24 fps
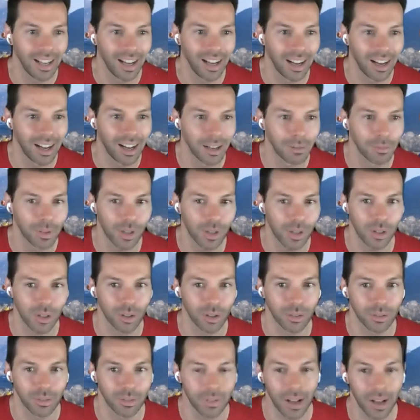for
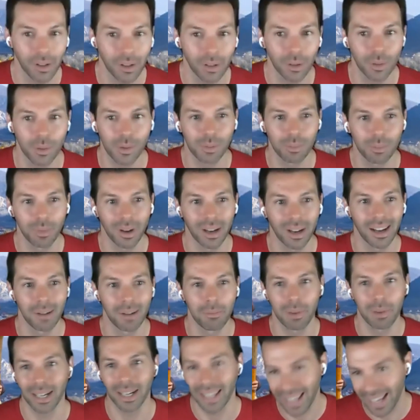certain values.
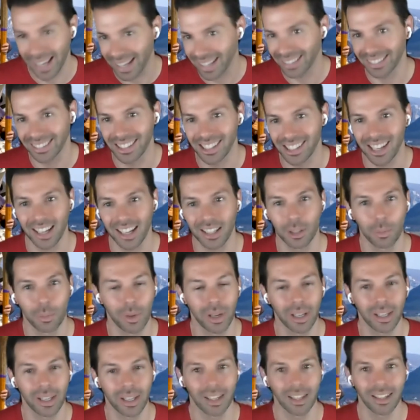But again, check the
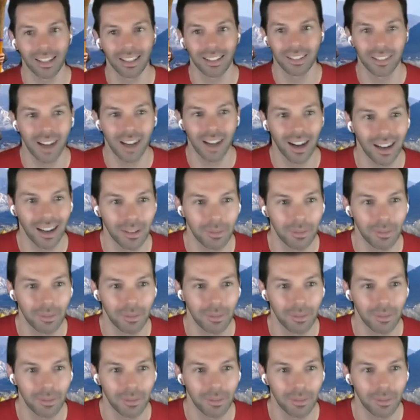wiki,